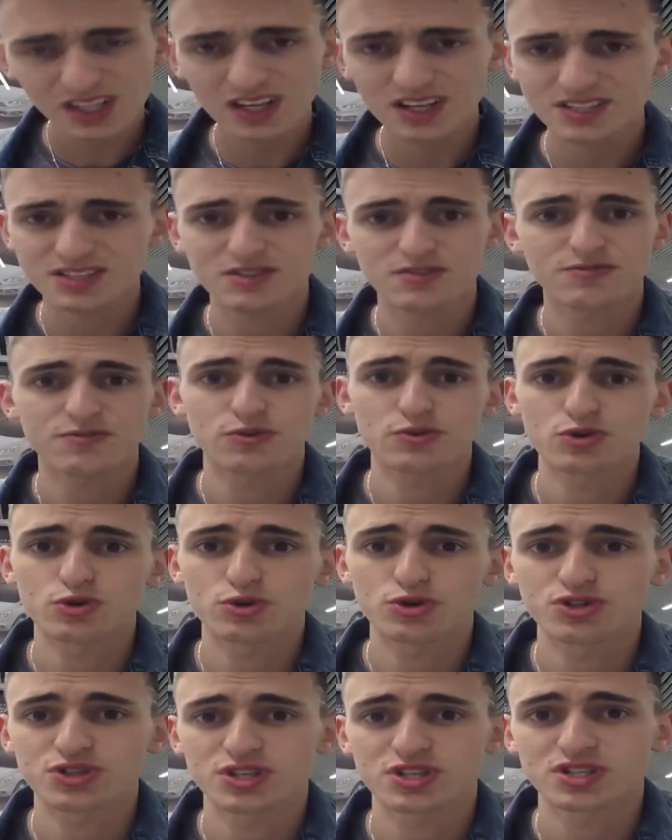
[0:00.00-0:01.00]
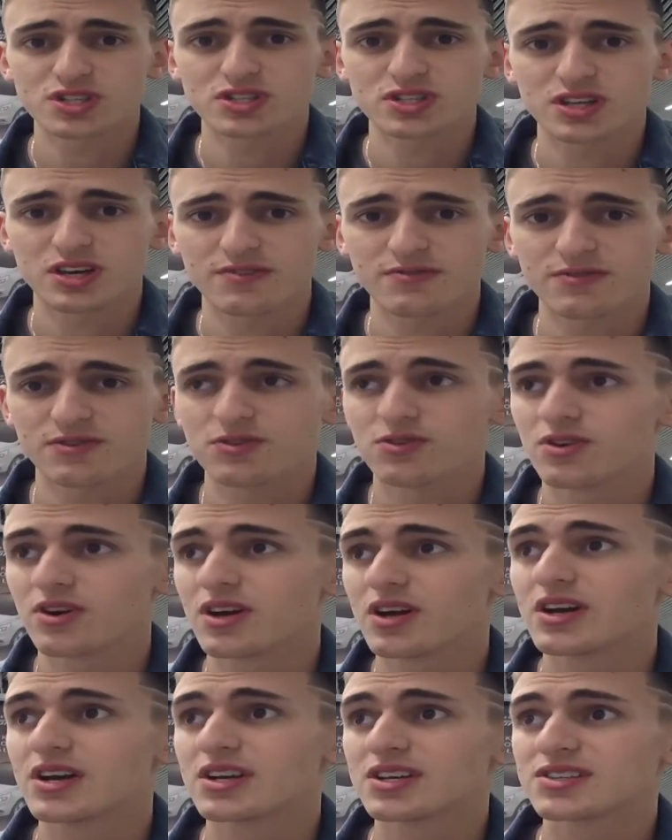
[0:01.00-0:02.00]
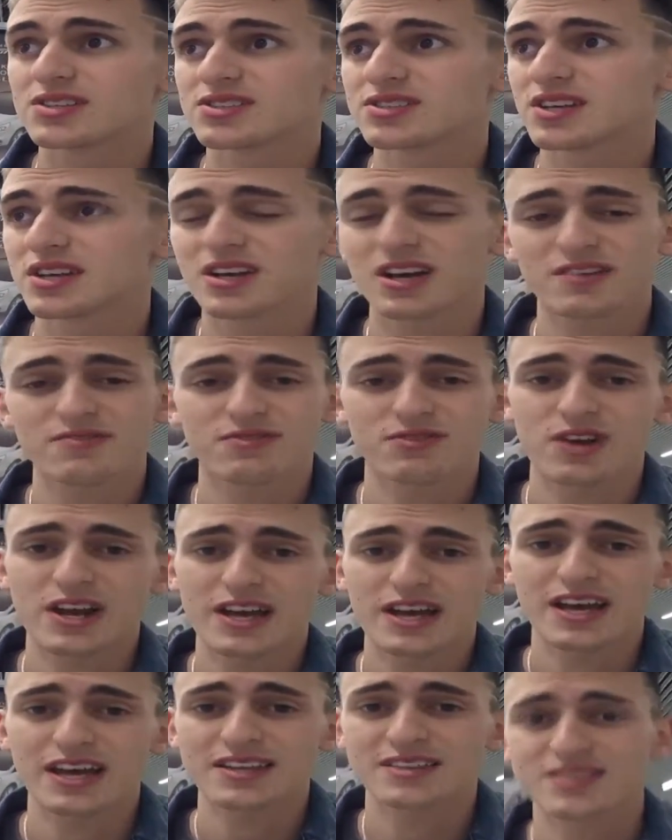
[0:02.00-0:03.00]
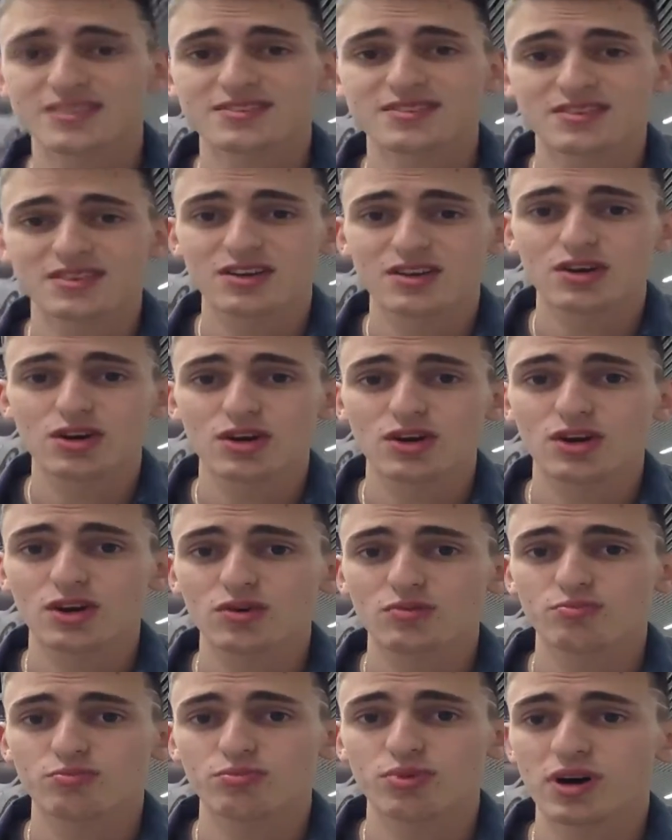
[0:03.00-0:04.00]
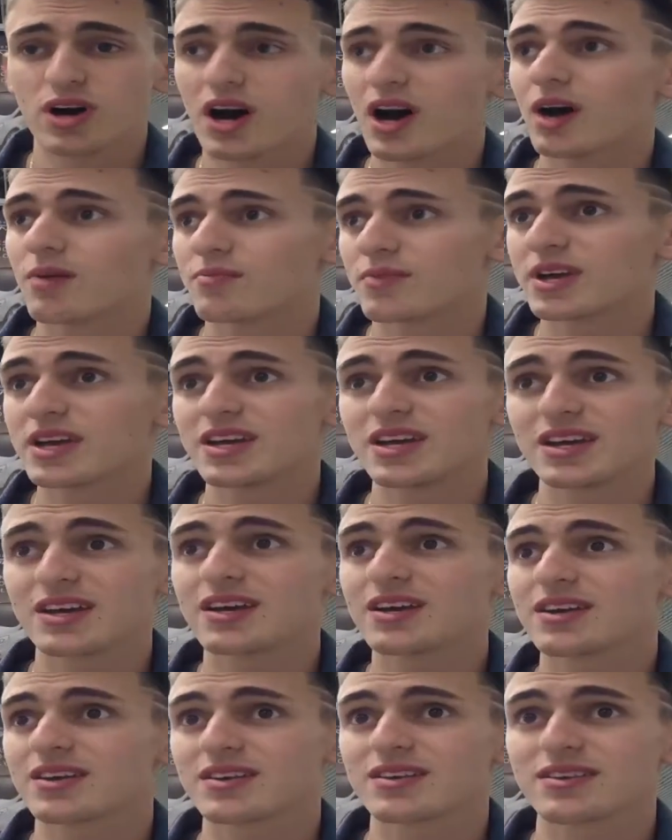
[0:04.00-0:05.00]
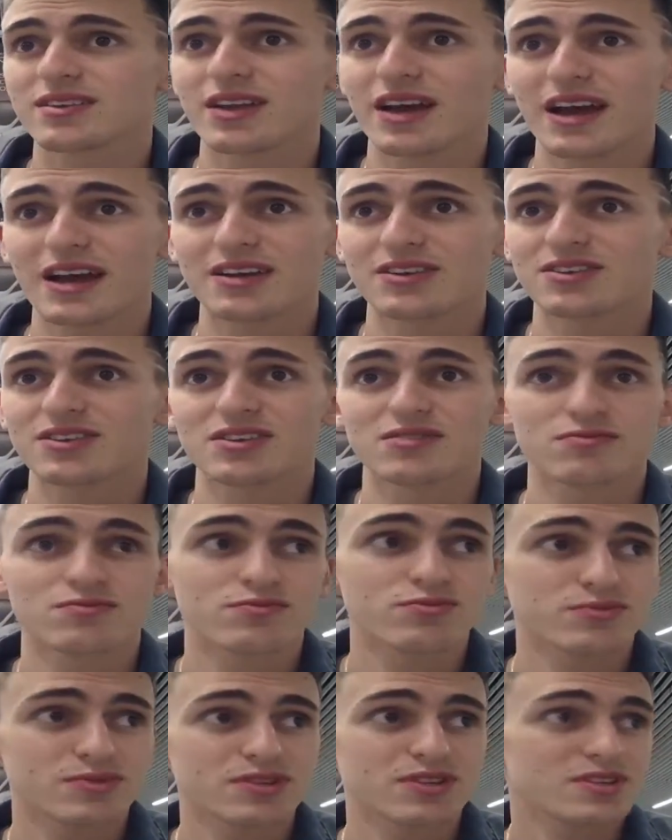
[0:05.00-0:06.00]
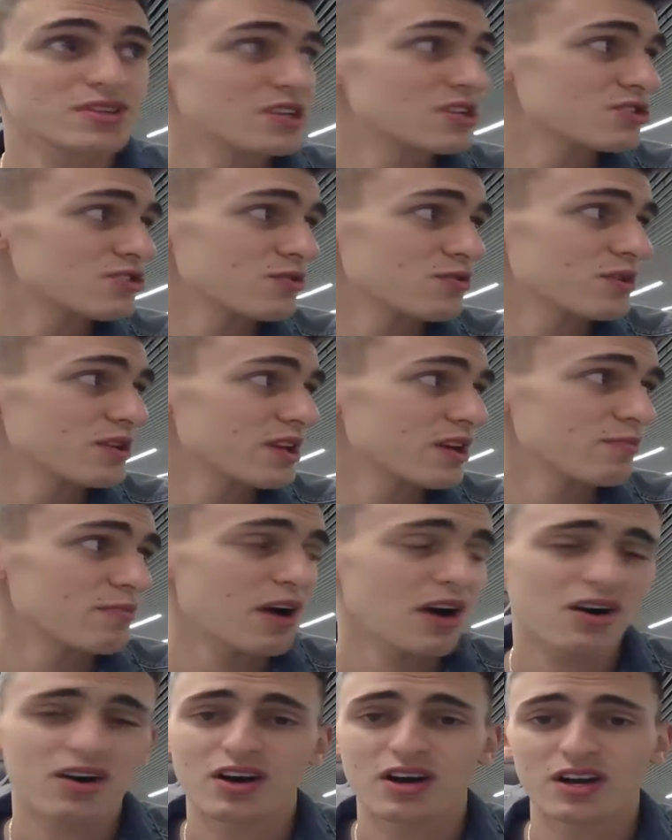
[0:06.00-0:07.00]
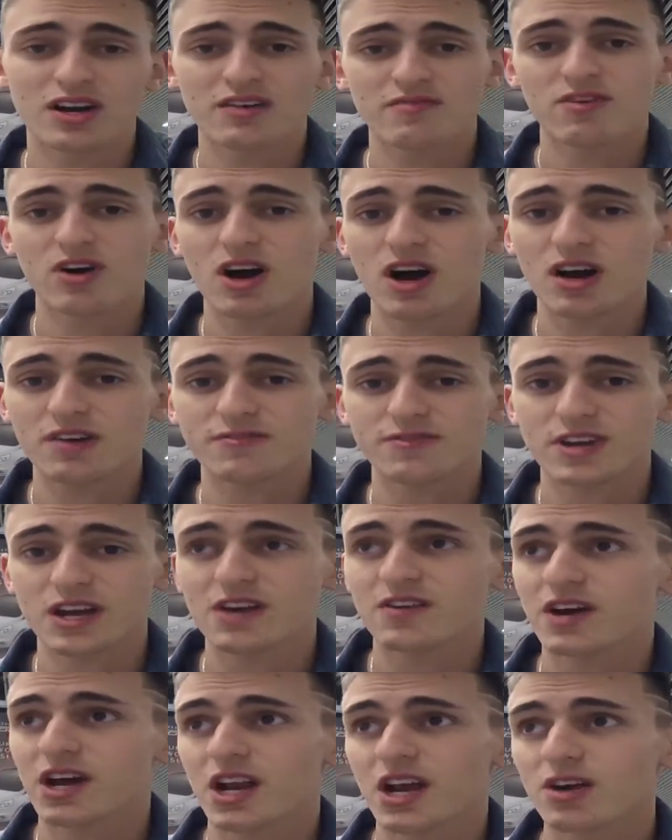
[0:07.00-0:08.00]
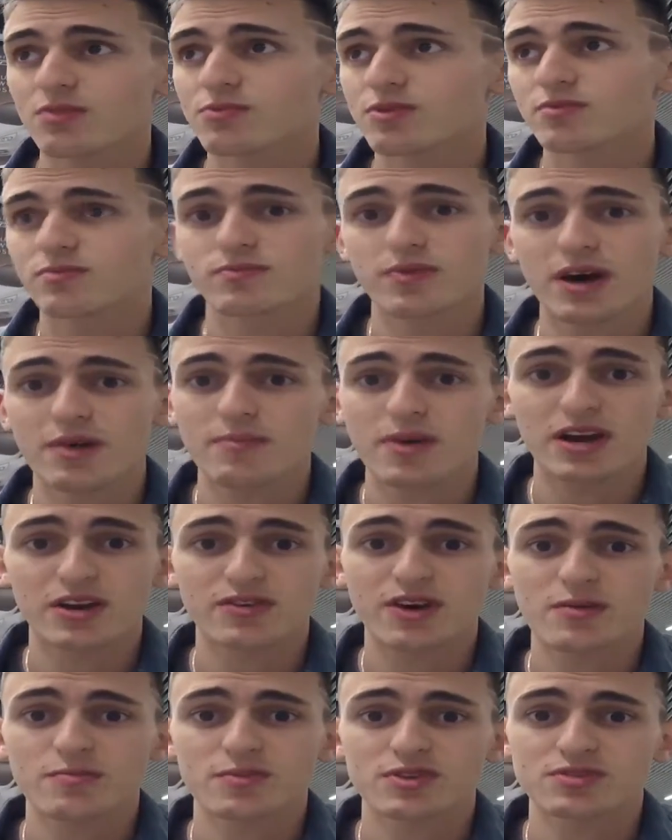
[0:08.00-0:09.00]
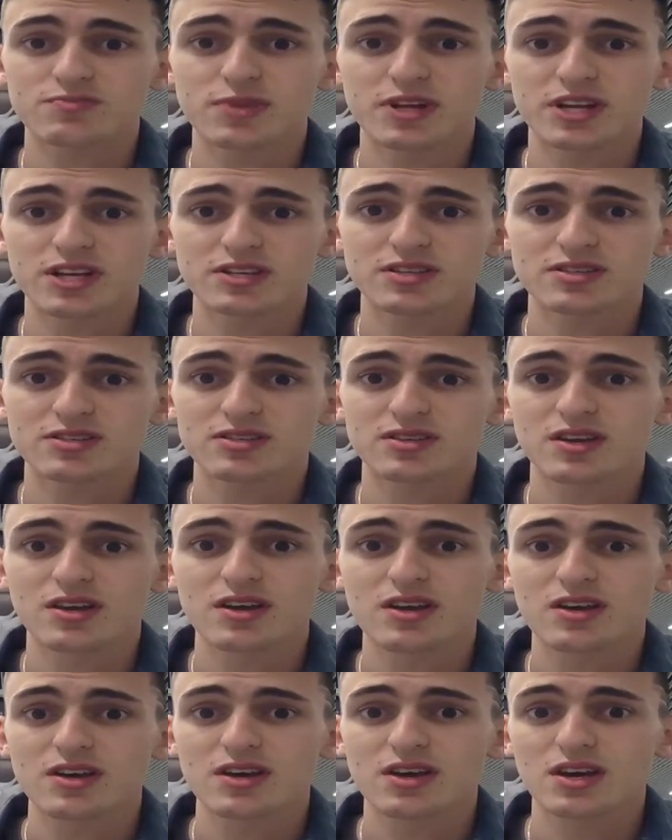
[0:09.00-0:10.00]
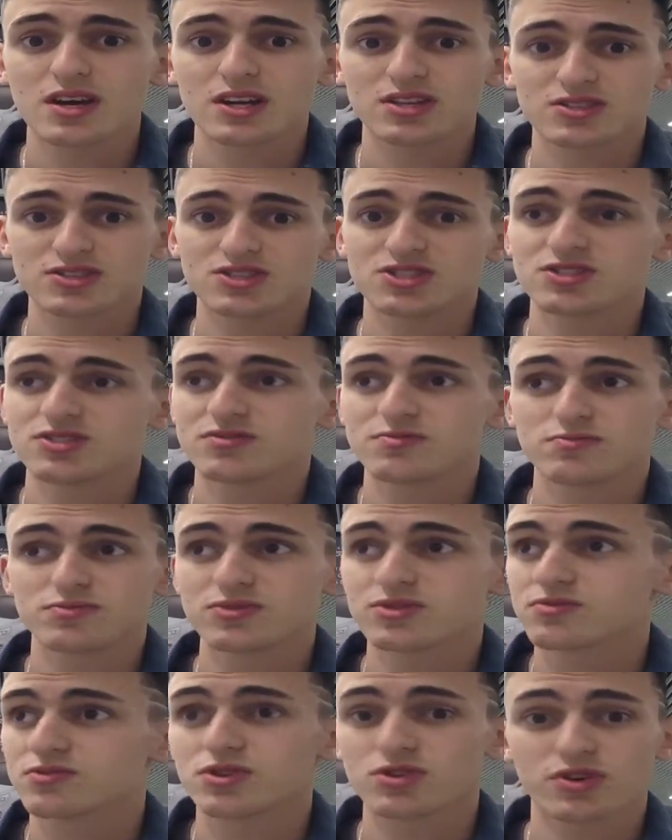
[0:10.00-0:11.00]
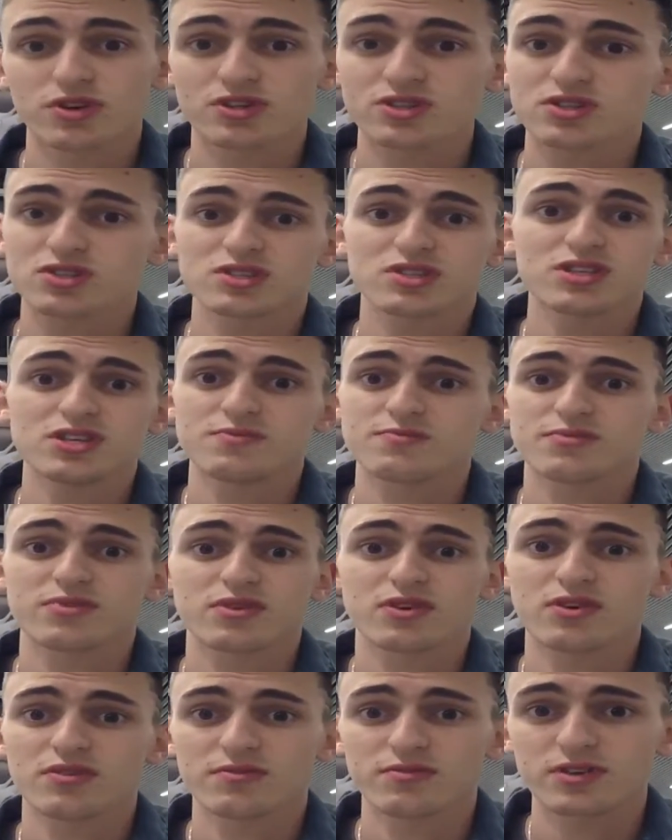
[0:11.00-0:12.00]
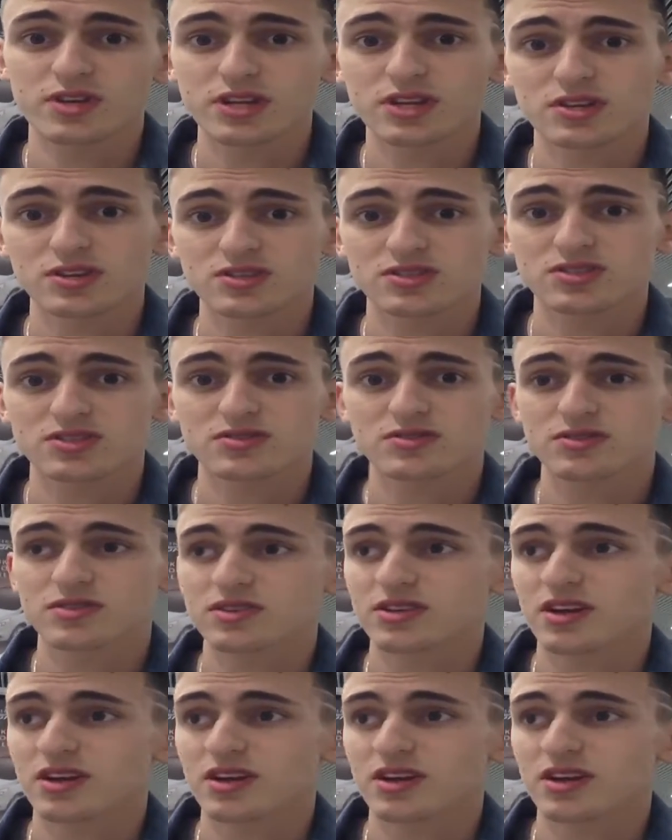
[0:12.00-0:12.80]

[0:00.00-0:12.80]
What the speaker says: I still feel nauseous. I feel sick. I feel lightheaded. But I'm here, and it's only about another half an hour, and I'll be at my grandma's place, just going to sleep, hopefully, because